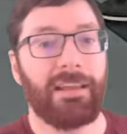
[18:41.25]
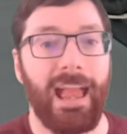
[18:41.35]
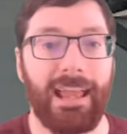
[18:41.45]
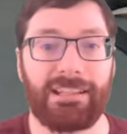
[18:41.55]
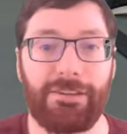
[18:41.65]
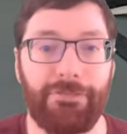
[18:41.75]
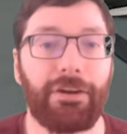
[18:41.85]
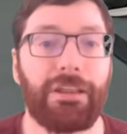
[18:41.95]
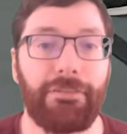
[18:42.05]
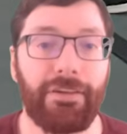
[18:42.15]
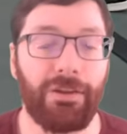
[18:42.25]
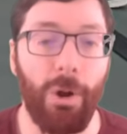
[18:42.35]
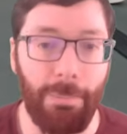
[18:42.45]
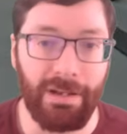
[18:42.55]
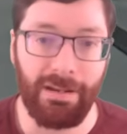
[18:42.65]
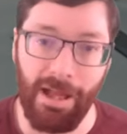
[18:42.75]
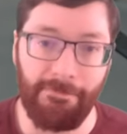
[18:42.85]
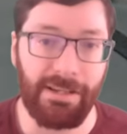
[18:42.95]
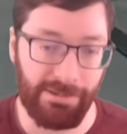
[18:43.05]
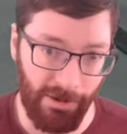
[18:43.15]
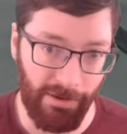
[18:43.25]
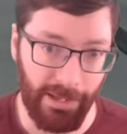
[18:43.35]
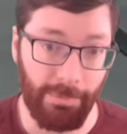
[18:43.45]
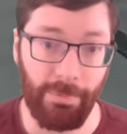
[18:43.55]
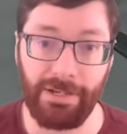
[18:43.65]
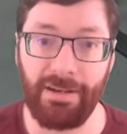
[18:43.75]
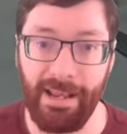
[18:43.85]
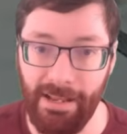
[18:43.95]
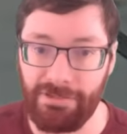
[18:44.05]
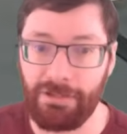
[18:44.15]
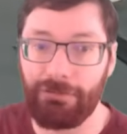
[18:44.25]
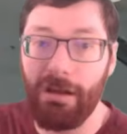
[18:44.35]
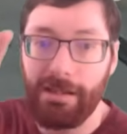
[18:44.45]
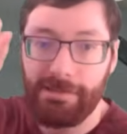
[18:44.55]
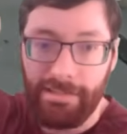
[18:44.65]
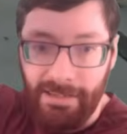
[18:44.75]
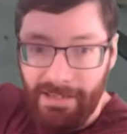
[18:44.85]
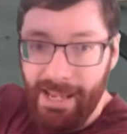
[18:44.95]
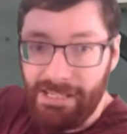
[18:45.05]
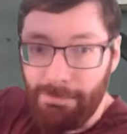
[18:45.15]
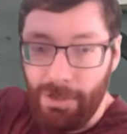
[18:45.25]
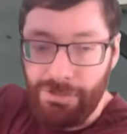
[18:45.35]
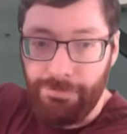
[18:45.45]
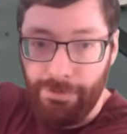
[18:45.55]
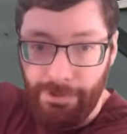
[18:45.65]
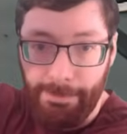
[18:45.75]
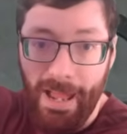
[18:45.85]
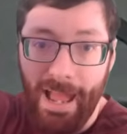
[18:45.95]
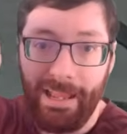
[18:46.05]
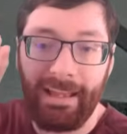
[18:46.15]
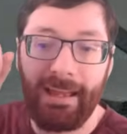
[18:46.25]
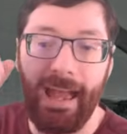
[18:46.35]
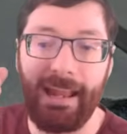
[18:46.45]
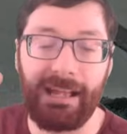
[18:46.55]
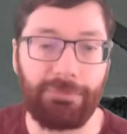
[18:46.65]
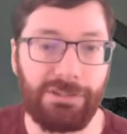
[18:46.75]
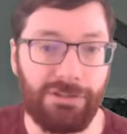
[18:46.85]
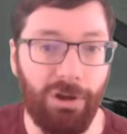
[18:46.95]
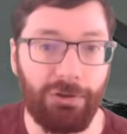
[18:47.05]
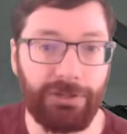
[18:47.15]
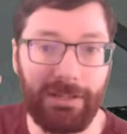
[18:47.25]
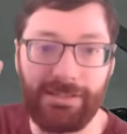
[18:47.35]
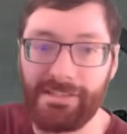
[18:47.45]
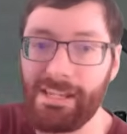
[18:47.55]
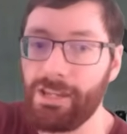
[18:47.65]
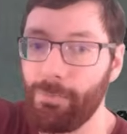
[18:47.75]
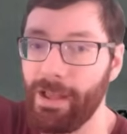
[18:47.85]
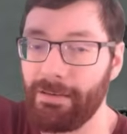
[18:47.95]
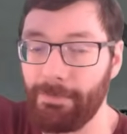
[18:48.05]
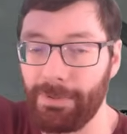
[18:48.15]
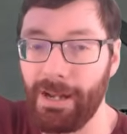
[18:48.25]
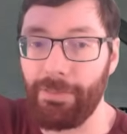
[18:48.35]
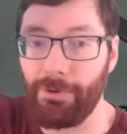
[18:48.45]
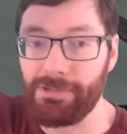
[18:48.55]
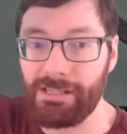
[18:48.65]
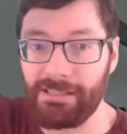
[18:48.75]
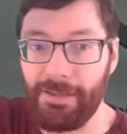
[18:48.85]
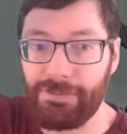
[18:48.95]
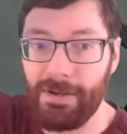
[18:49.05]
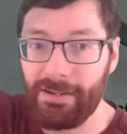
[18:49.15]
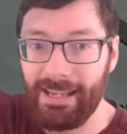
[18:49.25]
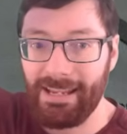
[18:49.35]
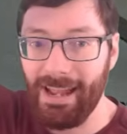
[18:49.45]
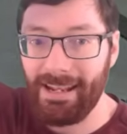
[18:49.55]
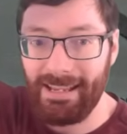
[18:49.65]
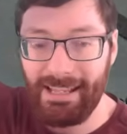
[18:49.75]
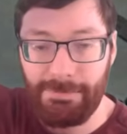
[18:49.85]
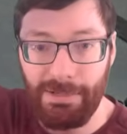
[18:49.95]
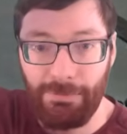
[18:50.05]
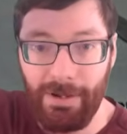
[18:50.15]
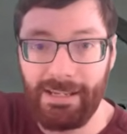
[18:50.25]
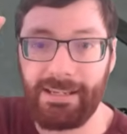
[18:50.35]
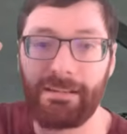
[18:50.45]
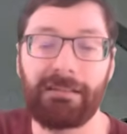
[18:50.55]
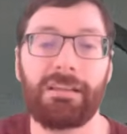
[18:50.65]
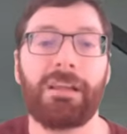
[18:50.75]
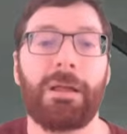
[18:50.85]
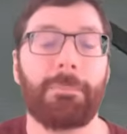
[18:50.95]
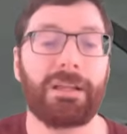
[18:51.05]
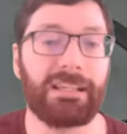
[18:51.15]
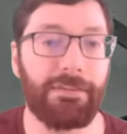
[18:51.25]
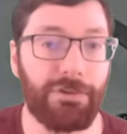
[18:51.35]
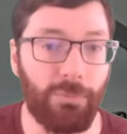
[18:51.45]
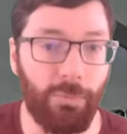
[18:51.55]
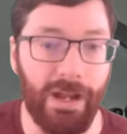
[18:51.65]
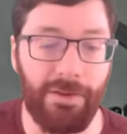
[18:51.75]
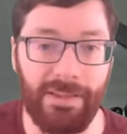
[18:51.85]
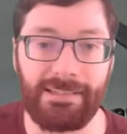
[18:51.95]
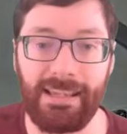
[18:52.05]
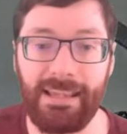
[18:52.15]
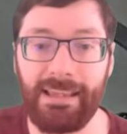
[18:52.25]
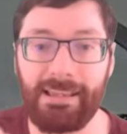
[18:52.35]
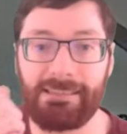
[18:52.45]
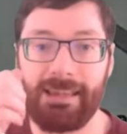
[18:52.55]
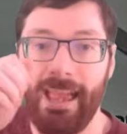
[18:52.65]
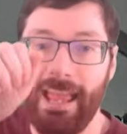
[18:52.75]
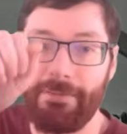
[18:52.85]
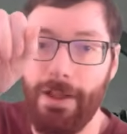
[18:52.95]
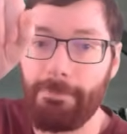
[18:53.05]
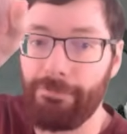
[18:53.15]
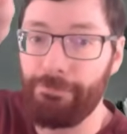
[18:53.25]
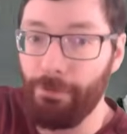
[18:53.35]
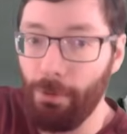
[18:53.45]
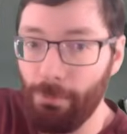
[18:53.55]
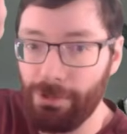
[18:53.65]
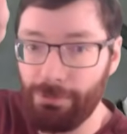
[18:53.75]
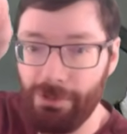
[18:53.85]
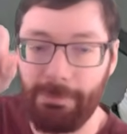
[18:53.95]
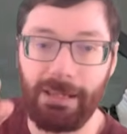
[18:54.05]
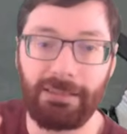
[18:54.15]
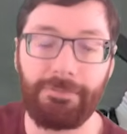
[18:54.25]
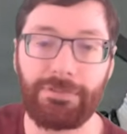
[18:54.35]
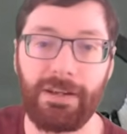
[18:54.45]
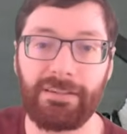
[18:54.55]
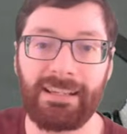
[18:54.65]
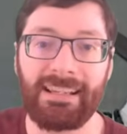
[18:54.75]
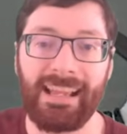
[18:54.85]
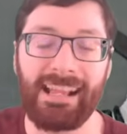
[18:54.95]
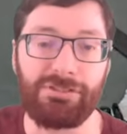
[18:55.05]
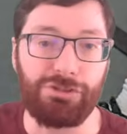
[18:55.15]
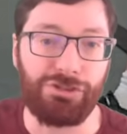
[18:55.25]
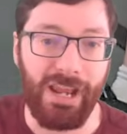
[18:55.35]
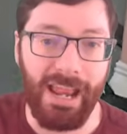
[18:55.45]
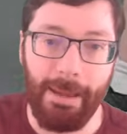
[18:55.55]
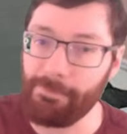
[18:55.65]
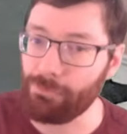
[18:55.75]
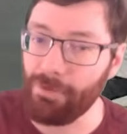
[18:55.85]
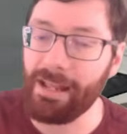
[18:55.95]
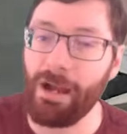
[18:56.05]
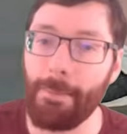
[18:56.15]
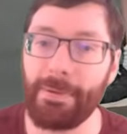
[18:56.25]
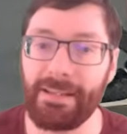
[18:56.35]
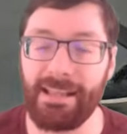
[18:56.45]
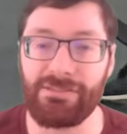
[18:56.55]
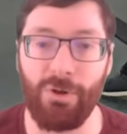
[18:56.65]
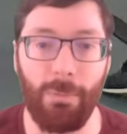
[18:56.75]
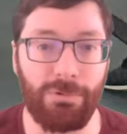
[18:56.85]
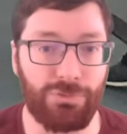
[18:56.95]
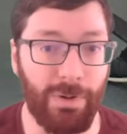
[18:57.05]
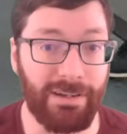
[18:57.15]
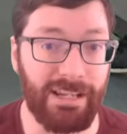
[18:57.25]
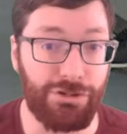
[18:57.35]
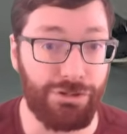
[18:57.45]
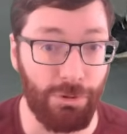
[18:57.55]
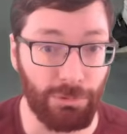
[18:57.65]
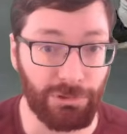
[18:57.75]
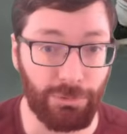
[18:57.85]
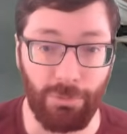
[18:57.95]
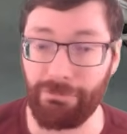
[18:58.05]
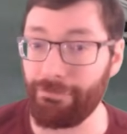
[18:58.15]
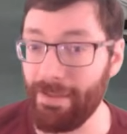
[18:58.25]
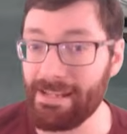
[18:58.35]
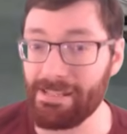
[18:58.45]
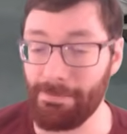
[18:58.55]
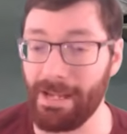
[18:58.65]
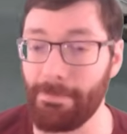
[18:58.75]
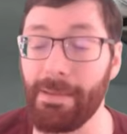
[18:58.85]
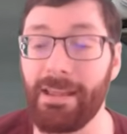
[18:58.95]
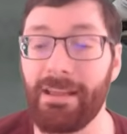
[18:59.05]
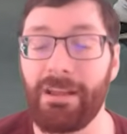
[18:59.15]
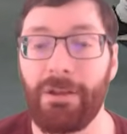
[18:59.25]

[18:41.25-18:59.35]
And it's a very, very open and obvious target. But when your hands are crossed, it's much further back. And as a result, you can see when Branden throws his left Zwerk, it kind of hits me right here. But given where this is, if I'm forward with my left Zwerk, it's jammed right up against almost where his shoulder or face might be.